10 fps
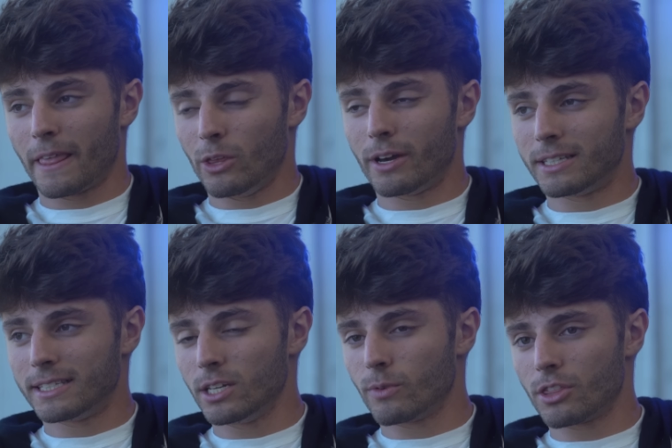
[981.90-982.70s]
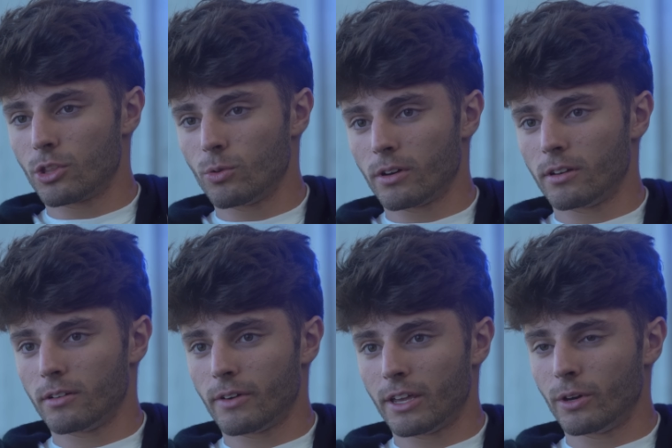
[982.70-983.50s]
That you could see right through
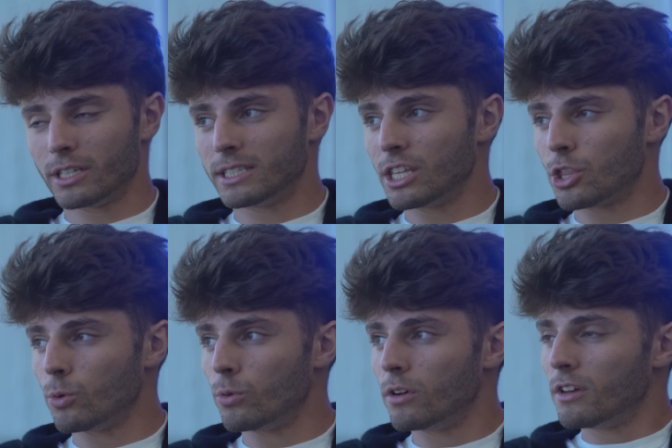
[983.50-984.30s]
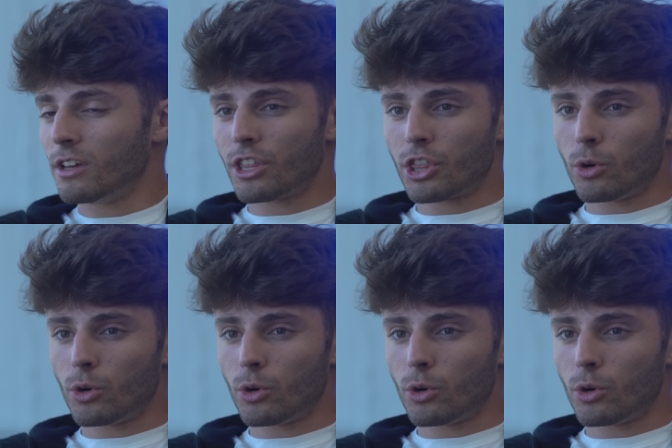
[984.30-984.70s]
it, right? Yeah, you could see through so